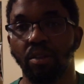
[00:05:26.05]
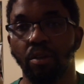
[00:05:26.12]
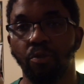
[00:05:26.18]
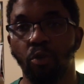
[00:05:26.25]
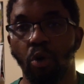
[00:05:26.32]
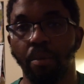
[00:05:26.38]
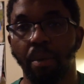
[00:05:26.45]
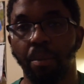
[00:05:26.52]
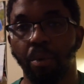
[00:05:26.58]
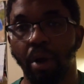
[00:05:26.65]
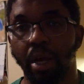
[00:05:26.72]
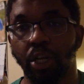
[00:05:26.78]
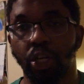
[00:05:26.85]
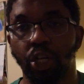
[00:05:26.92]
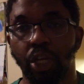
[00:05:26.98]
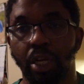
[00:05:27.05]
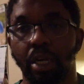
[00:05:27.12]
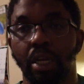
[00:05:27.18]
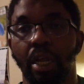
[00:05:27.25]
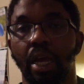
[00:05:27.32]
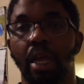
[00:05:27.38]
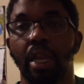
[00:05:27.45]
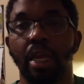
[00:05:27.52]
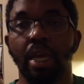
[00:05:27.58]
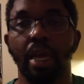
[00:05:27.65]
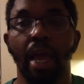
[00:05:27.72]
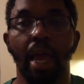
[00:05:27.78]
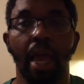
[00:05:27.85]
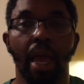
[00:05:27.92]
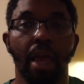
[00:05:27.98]
in the form of branched chain and
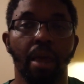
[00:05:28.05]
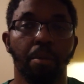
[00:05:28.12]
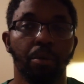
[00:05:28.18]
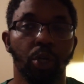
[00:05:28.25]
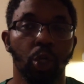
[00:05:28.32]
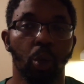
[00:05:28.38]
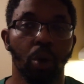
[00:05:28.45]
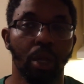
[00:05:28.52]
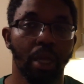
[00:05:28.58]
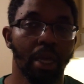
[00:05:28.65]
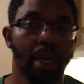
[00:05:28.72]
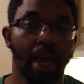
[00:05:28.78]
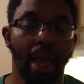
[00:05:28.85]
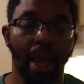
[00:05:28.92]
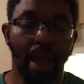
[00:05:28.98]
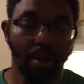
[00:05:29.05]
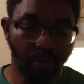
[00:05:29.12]
EAA, majority EAA